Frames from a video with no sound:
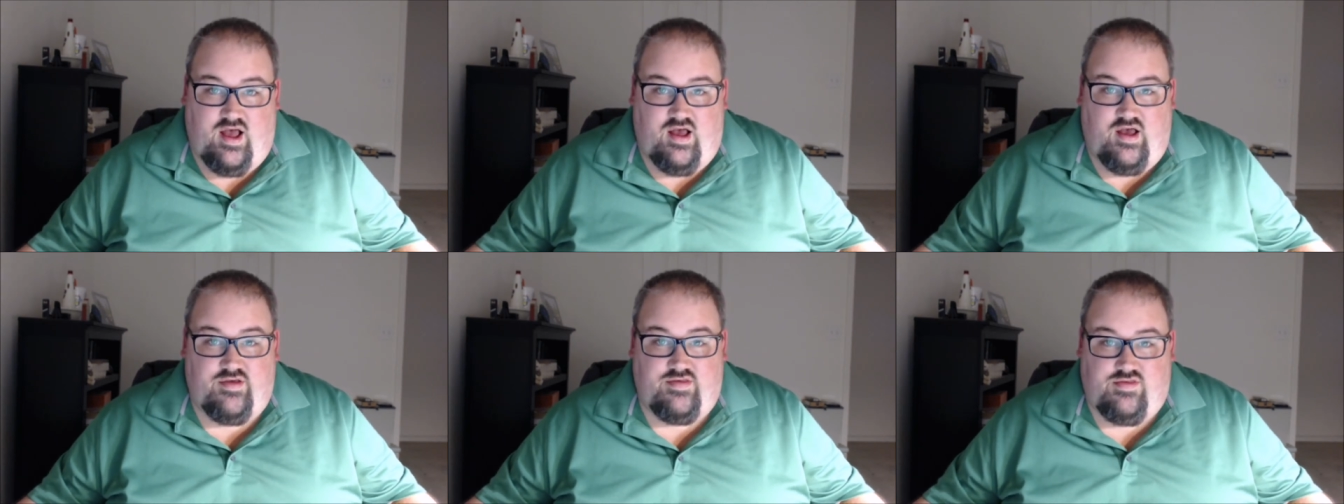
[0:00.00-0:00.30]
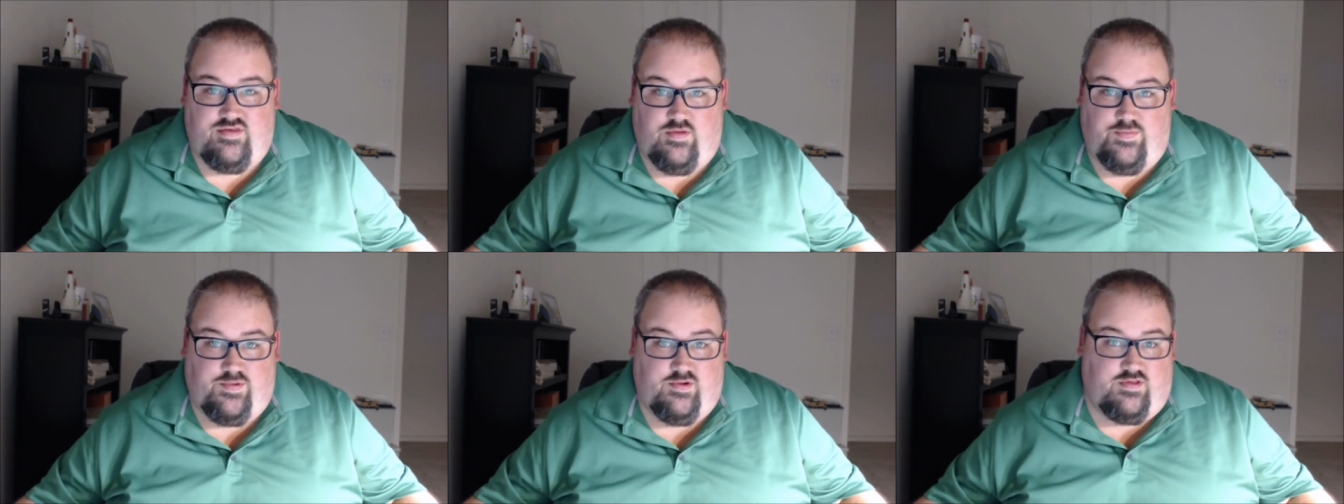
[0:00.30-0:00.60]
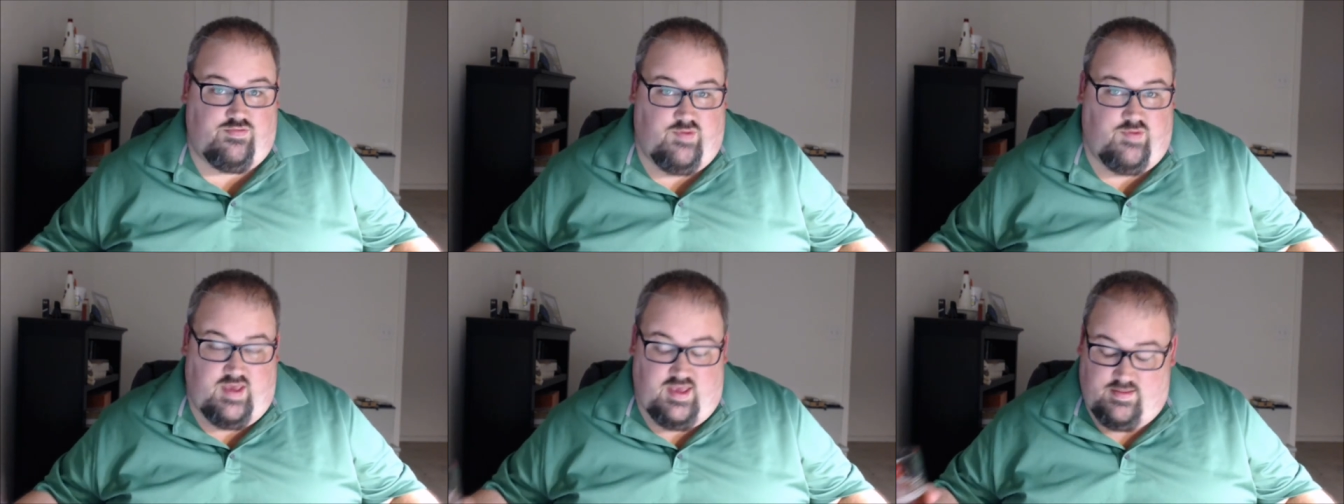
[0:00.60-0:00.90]
super
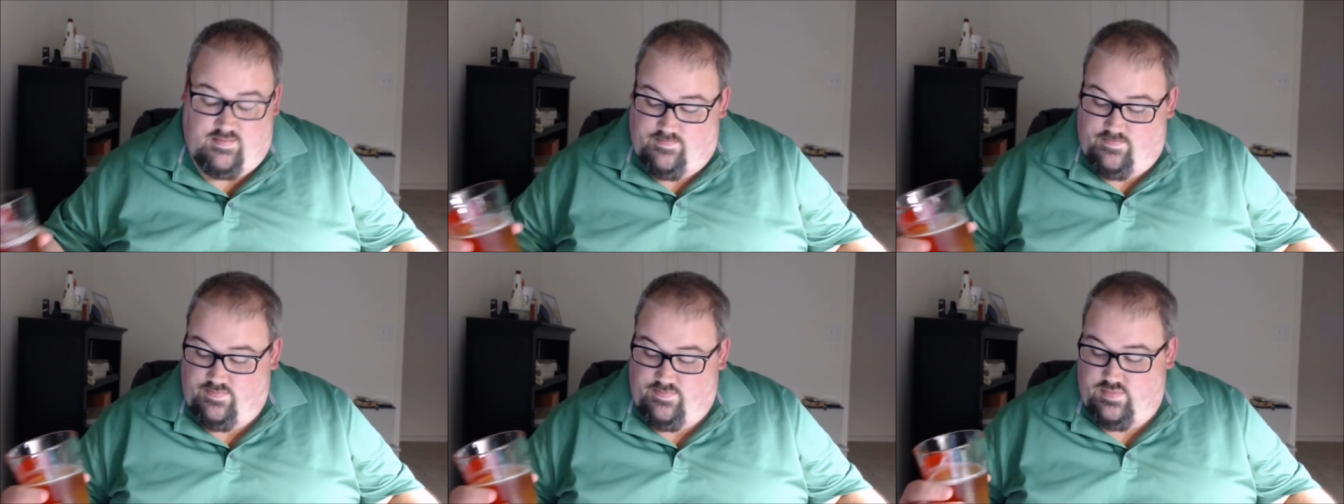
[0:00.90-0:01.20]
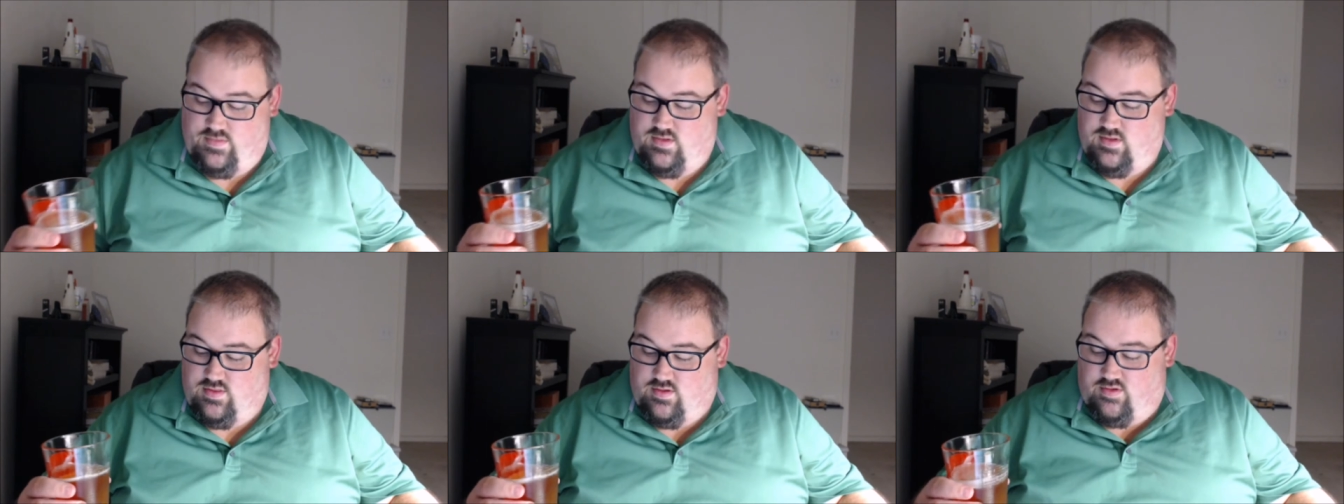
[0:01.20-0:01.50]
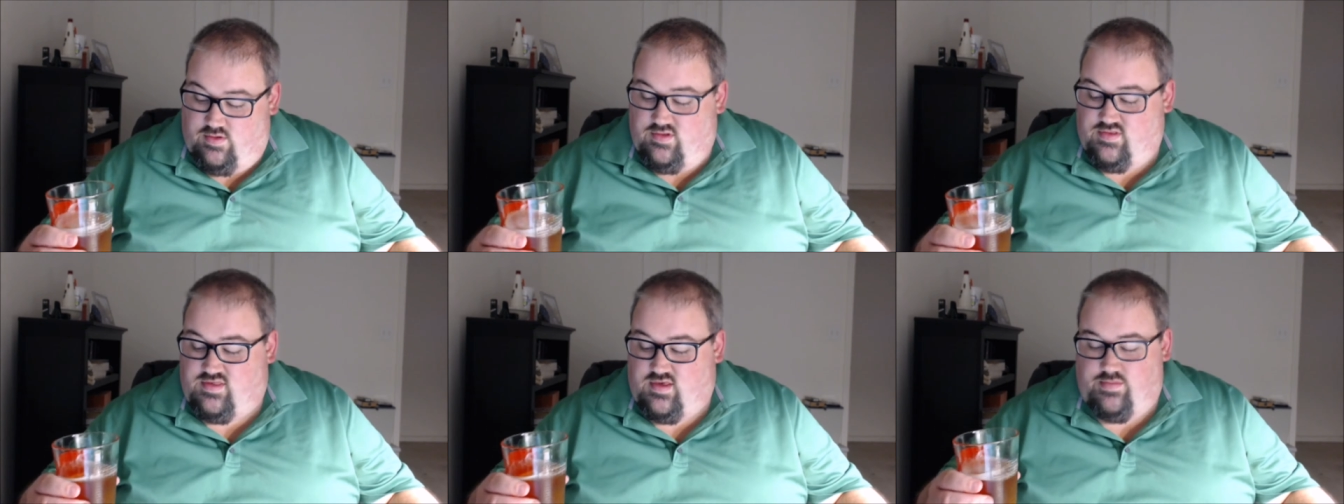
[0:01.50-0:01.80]
sweet. There
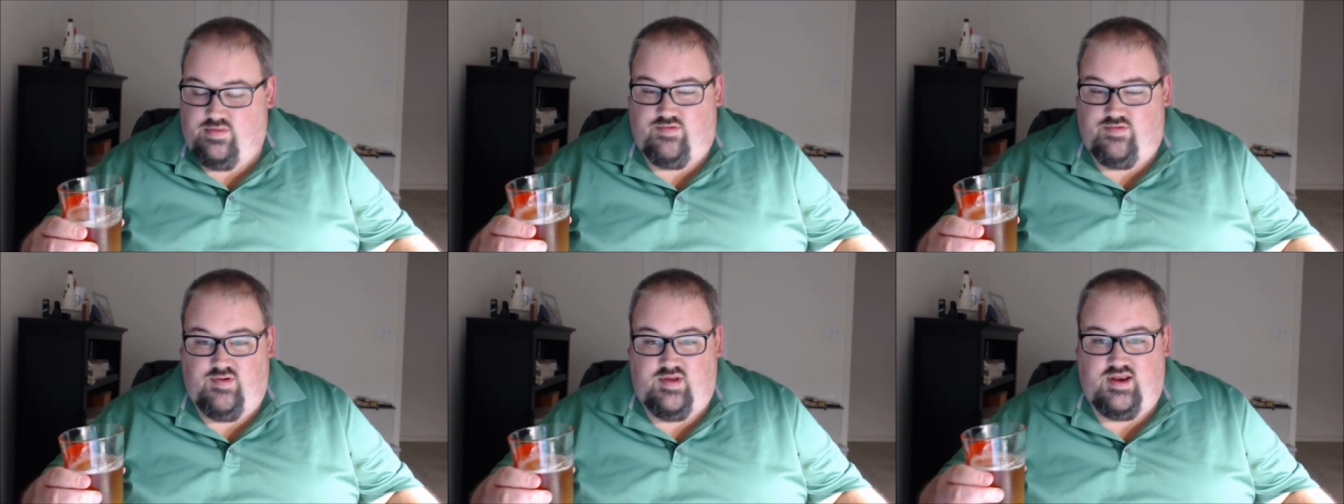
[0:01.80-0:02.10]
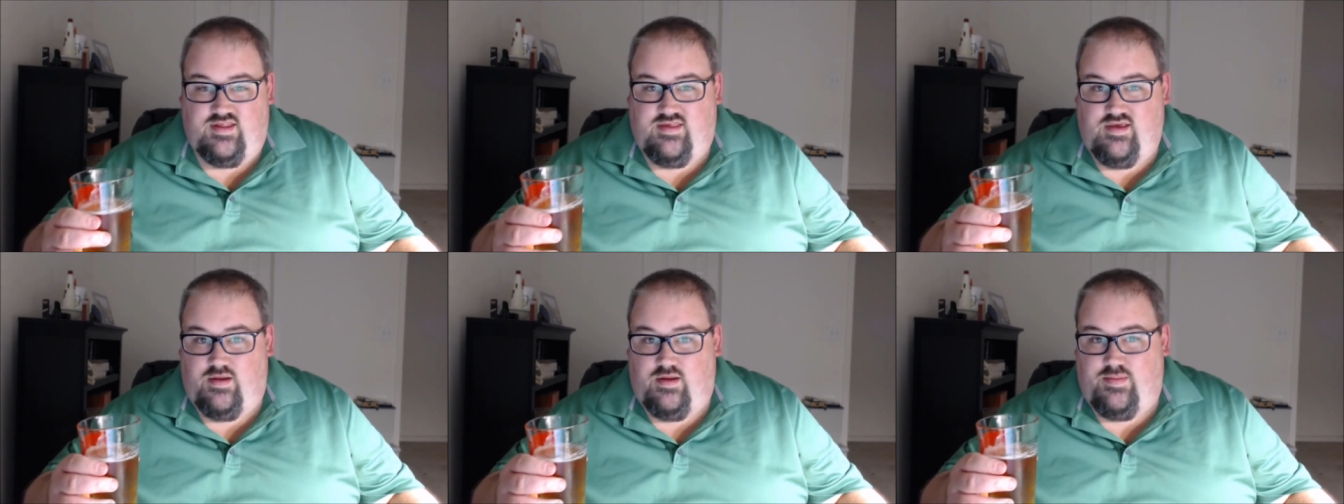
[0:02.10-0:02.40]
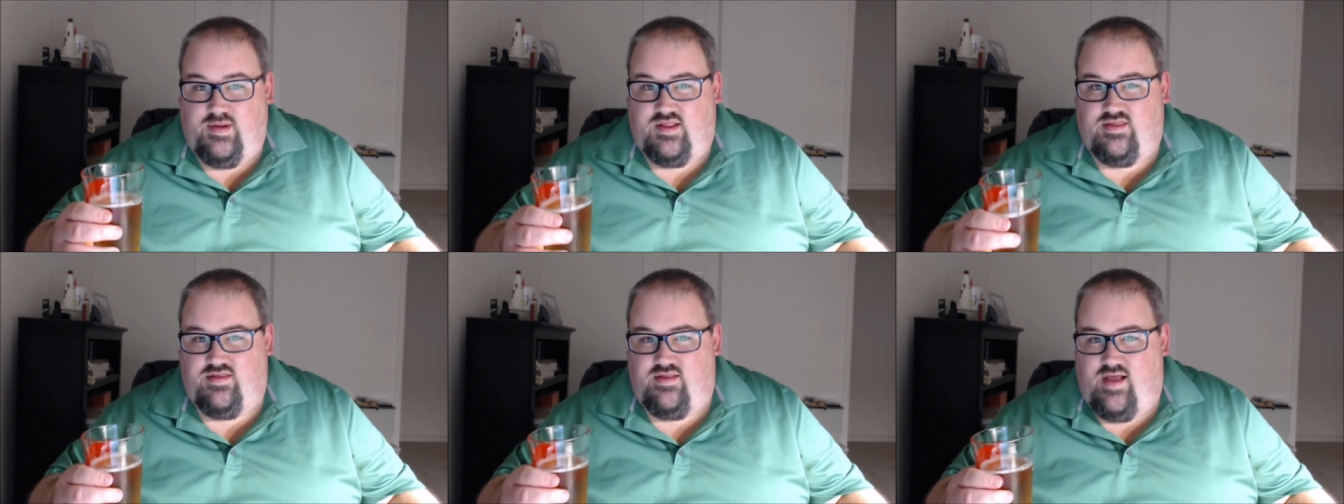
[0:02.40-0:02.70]
is some sweetness there,
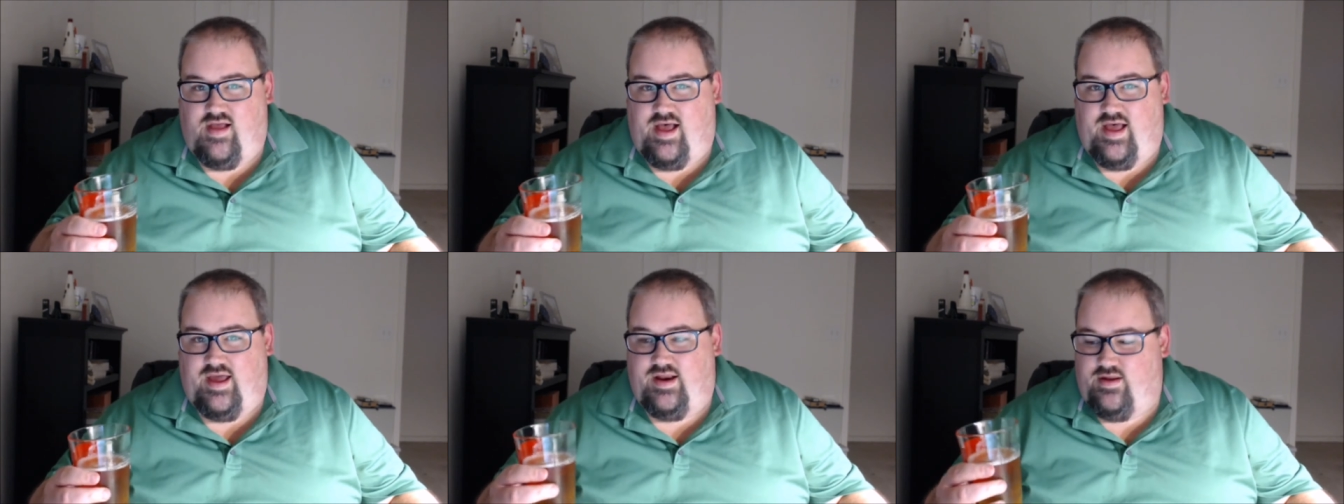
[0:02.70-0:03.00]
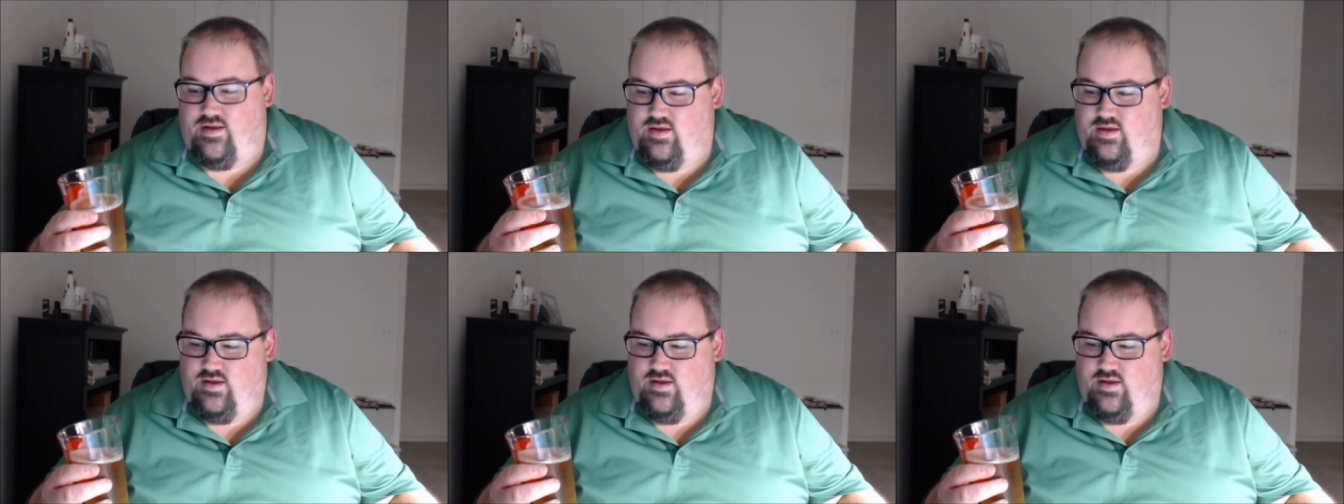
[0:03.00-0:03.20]
but it's not